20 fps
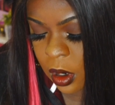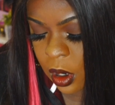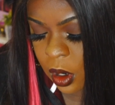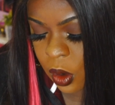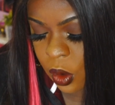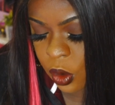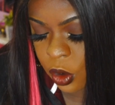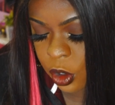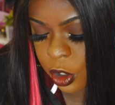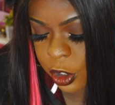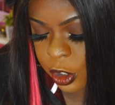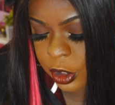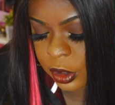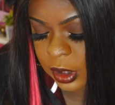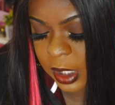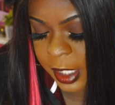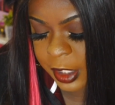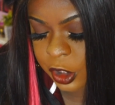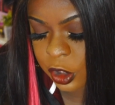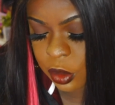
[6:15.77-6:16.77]
or
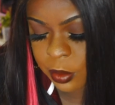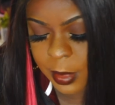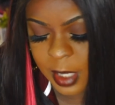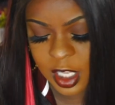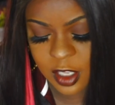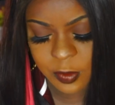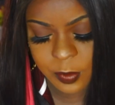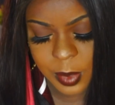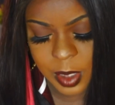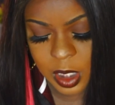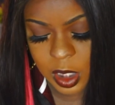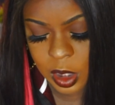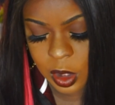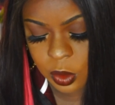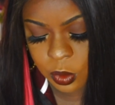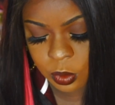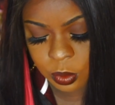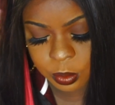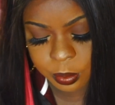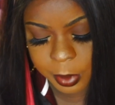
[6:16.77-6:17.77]
like you may have
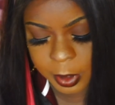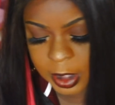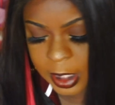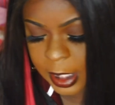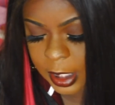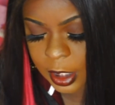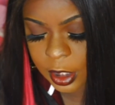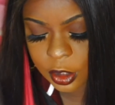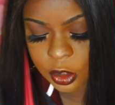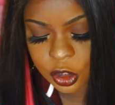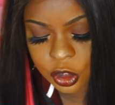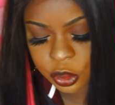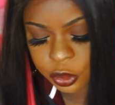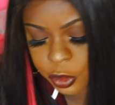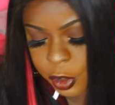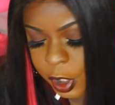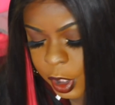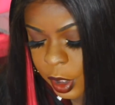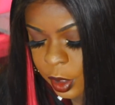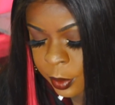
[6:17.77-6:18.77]
been planning a
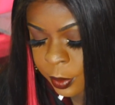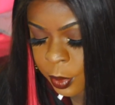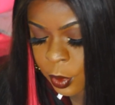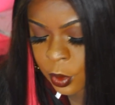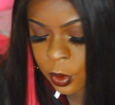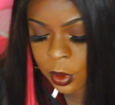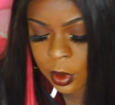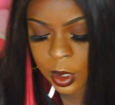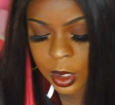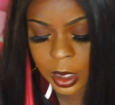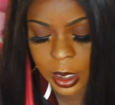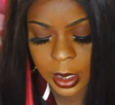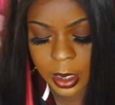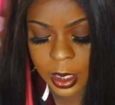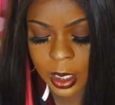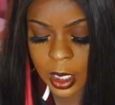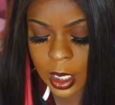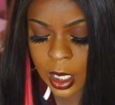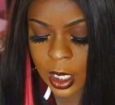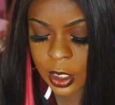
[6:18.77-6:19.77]
trip or
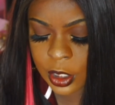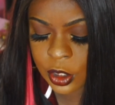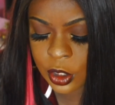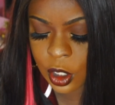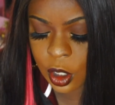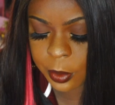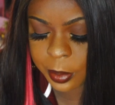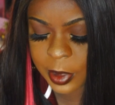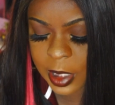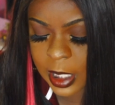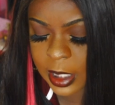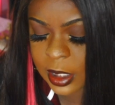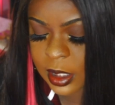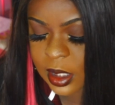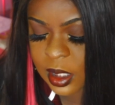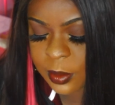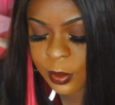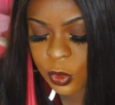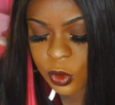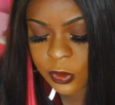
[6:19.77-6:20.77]
you know planning
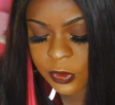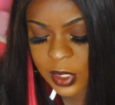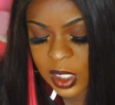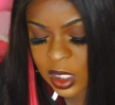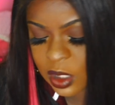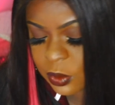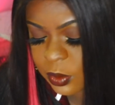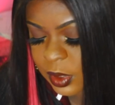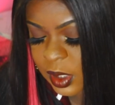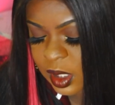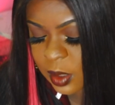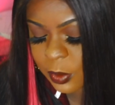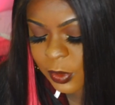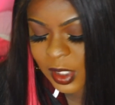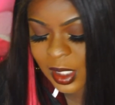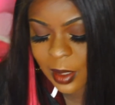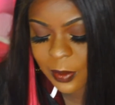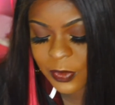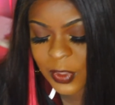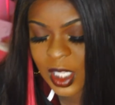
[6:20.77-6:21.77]
to move in with someone
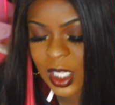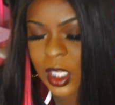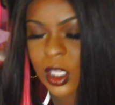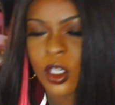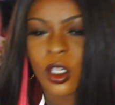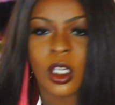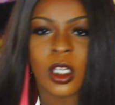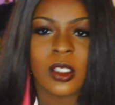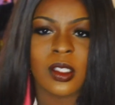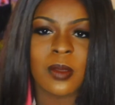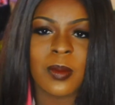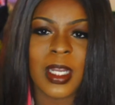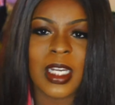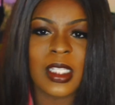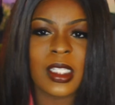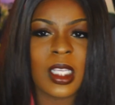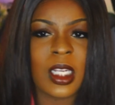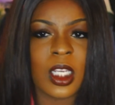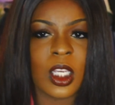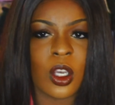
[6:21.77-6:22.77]
something here somebody's
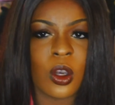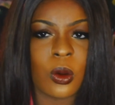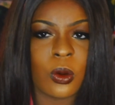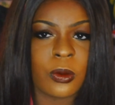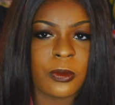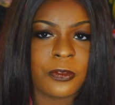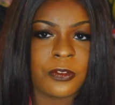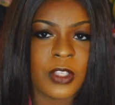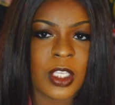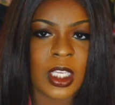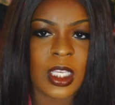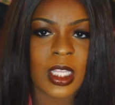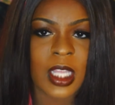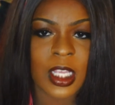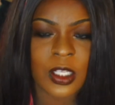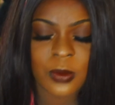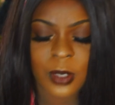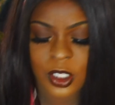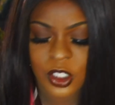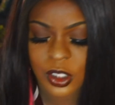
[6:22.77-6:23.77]
getting cold feet
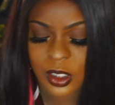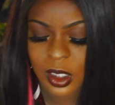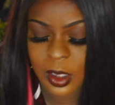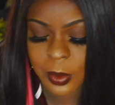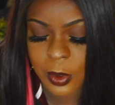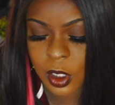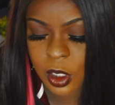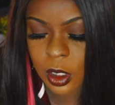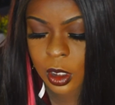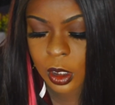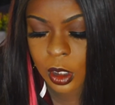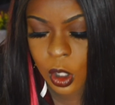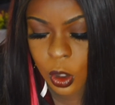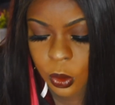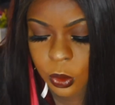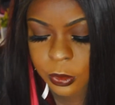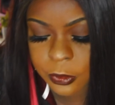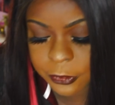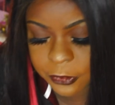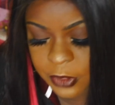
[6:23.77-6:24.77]
that's why i just keep hearing
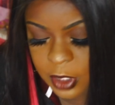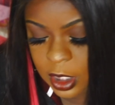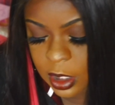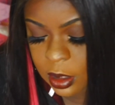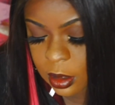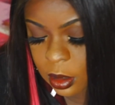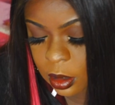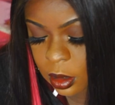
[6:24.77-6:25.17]
cold feet